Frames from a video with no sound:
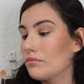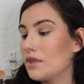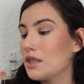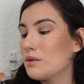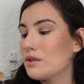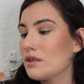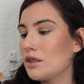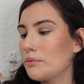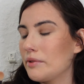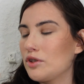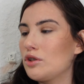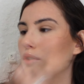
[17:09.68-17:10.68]
This one's a little
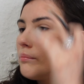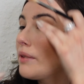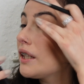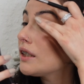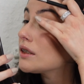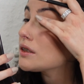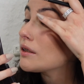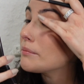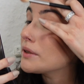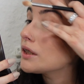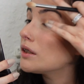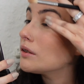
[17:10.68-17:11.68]
bit too pink, so I'm
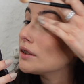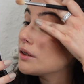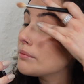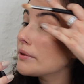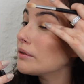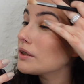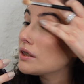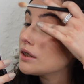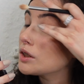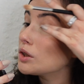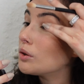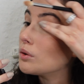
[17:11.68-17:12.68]
gonna go a little bit with the
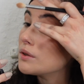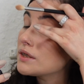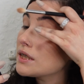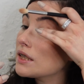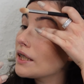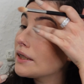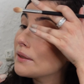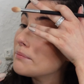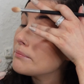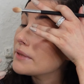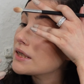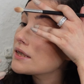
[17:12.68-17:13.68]
gold and kind of
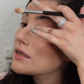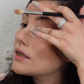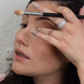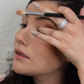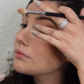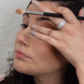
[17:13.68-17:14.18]
mix it.